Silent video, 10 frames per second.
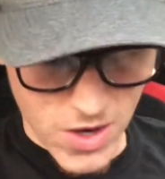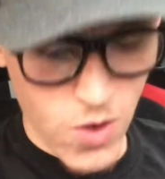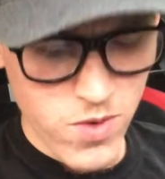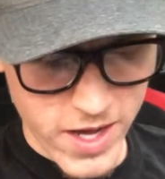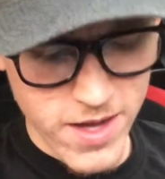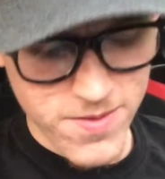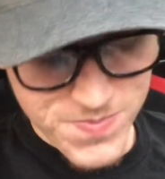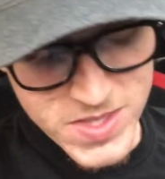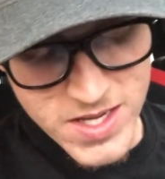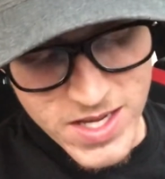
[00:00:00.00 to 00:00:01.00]
Okay.
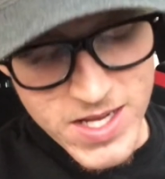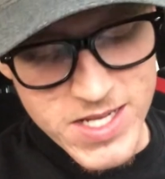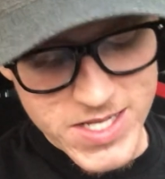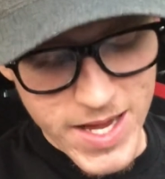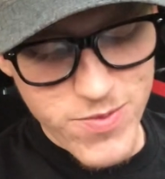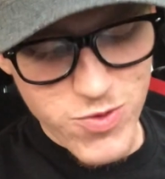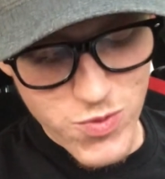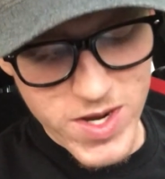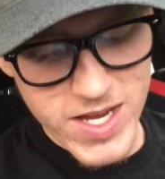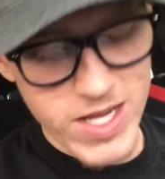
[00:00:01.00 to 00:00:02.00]
Step
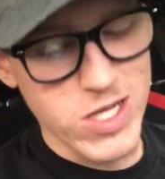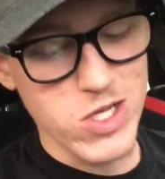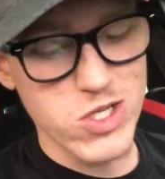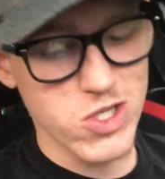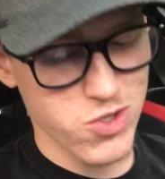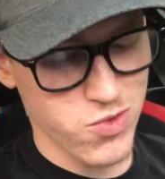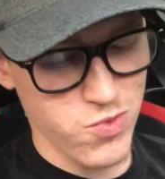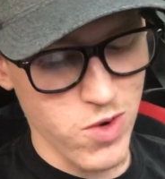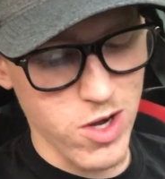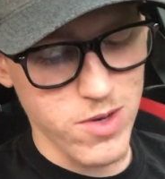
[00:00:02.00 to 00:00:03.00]
3,
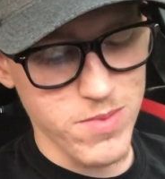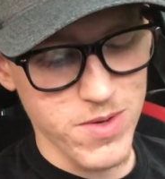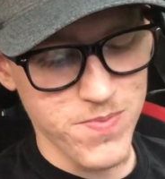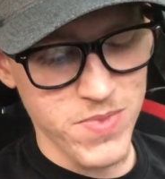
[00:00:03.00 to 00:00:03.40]
scrub.